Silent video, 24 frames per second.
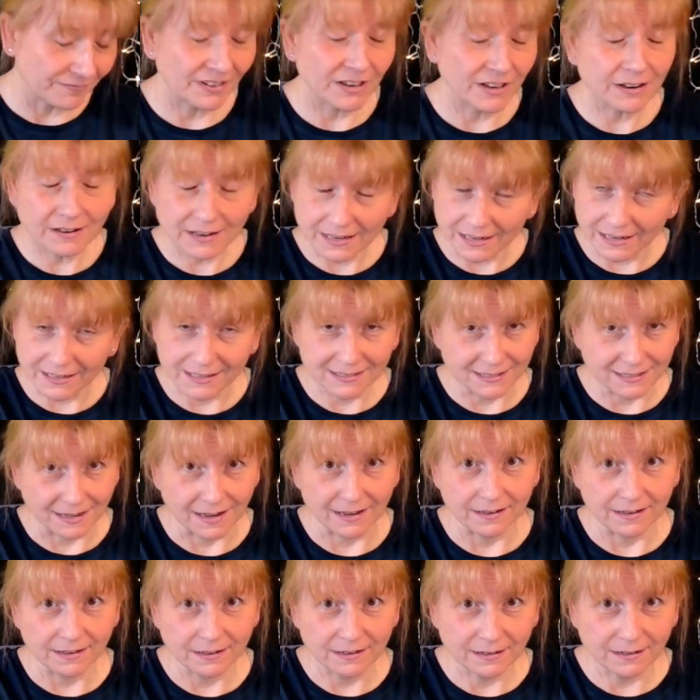very
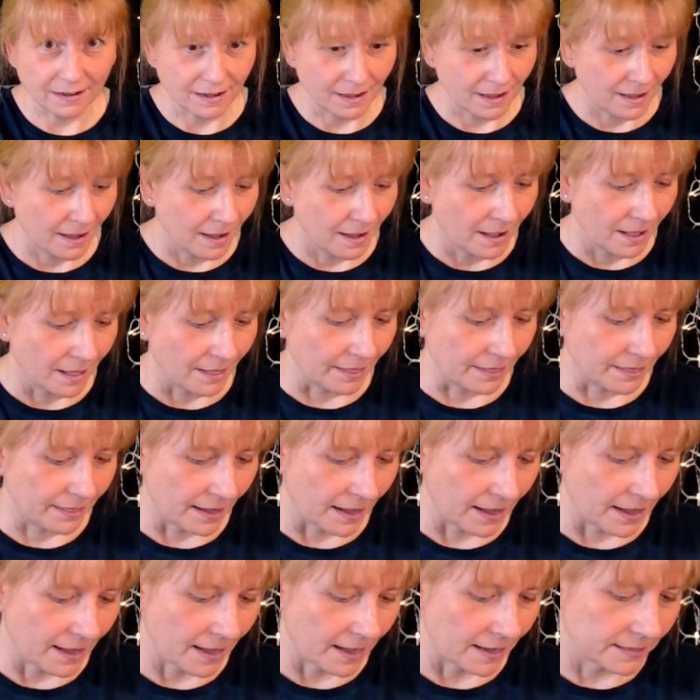excited
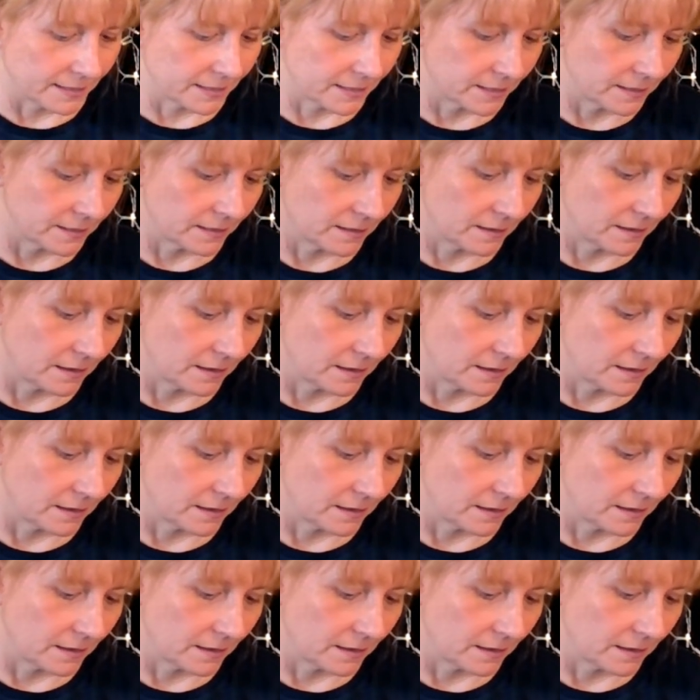that